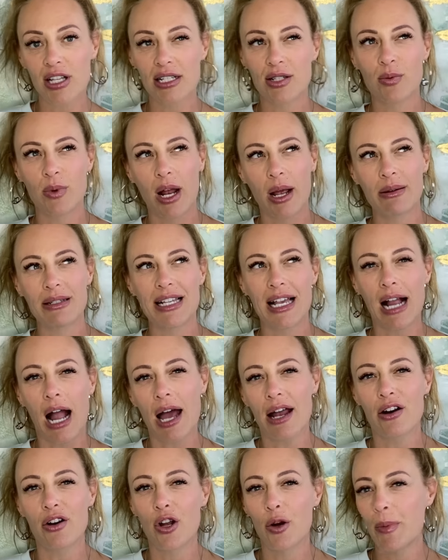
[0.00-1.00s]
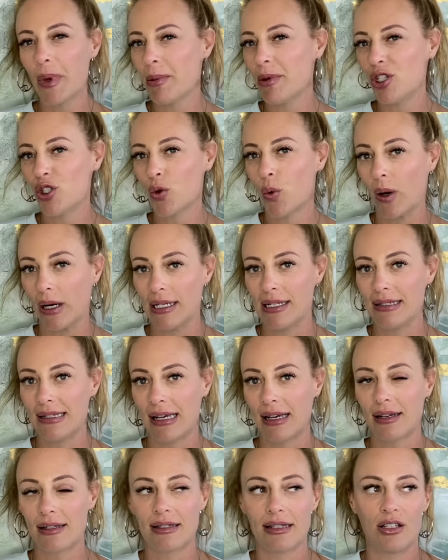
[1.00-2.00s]
this when I was like, I don't know, maybe
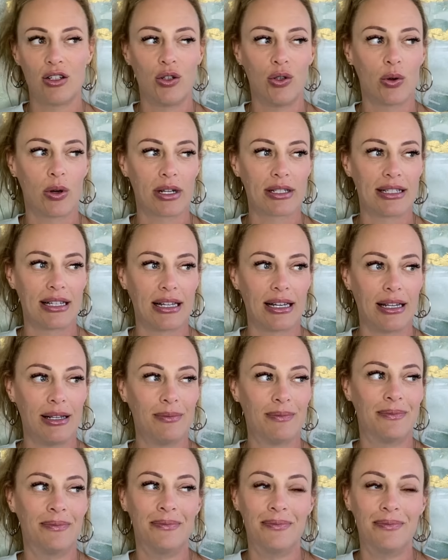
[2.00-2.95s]
twenty-six in New York City.